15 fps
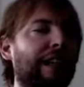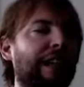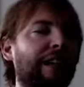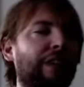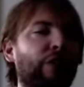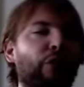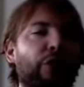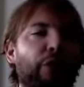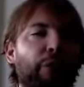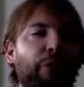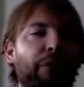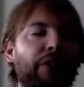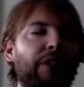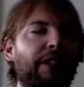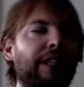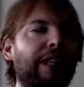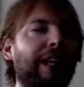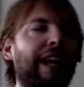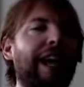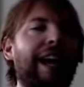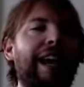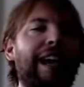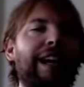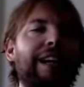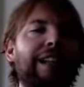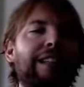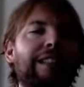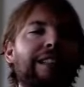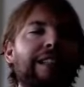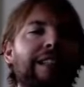groups
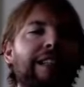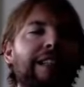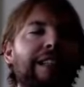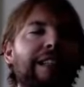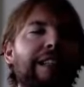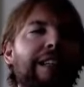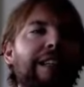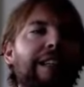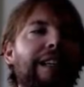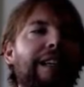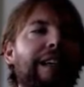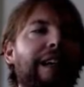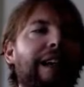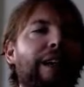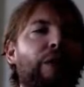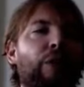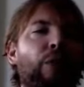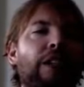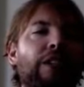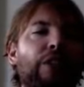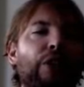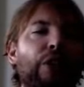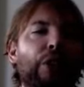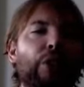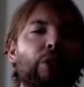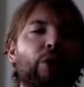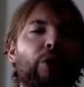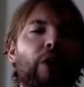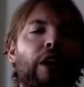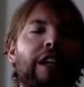and the ones
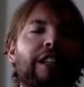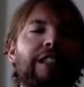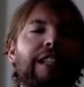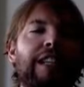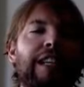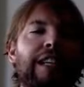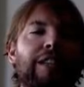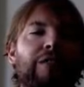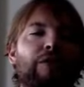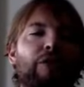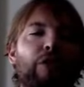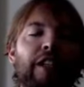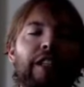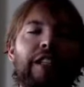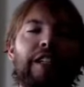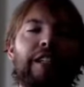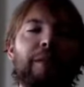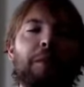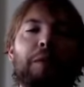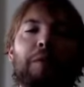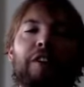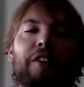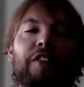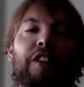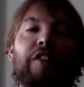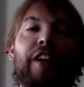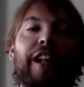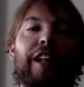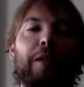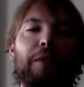who are seeking for Ethereum to be
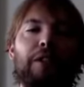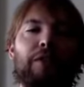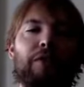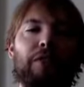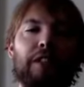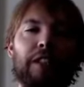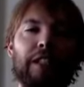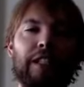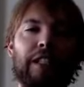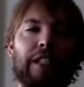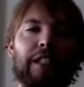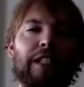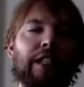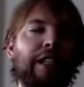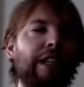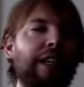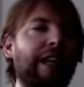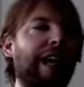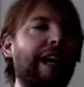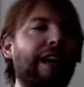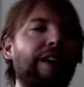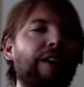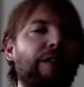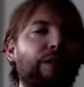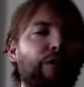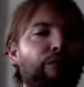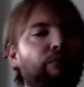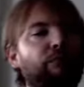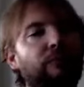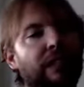developed further, and
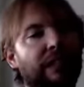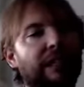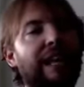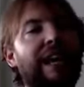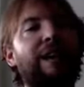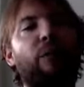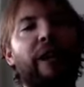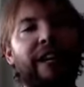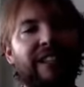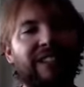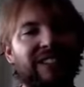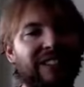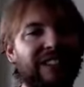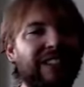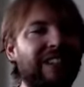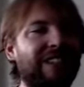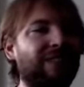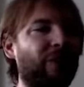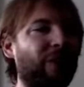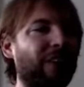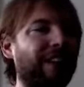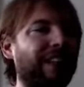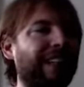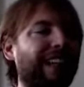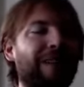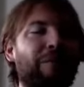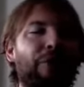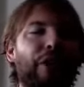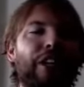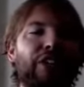likewise for the
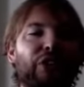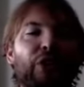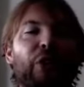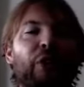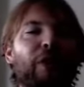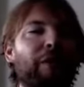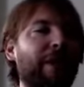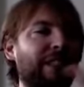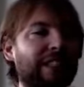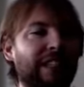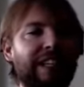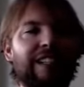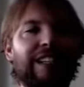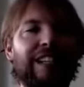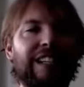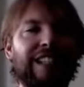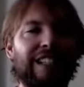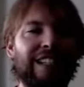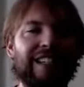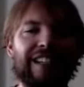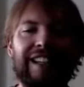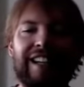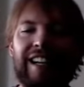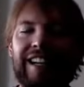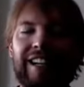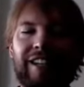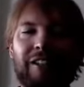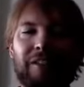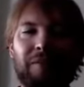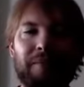price to go up, etc.
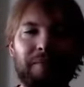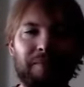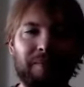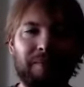Um,